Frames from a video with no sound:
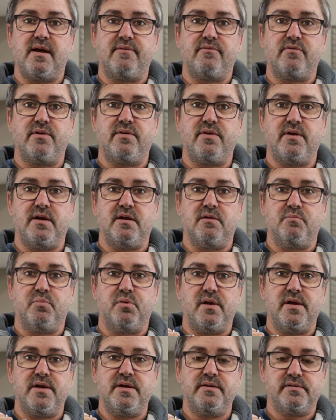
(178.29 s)
everything in
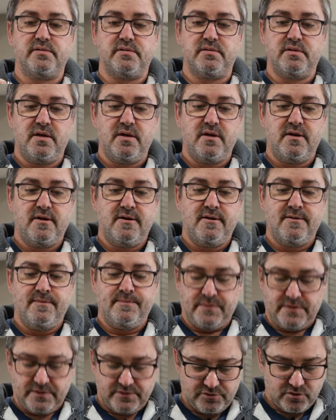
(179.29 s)
place.
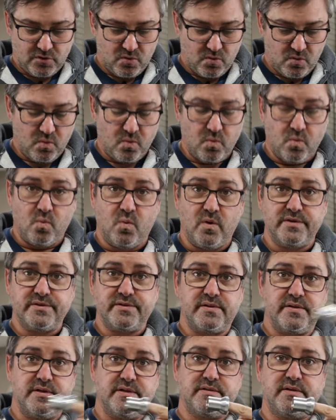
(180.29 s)
So
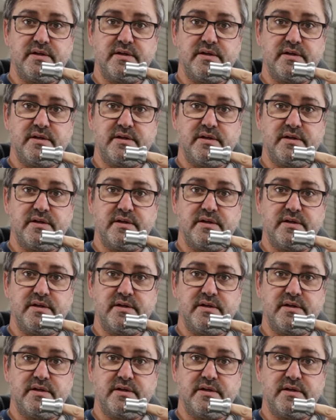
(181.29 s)
once this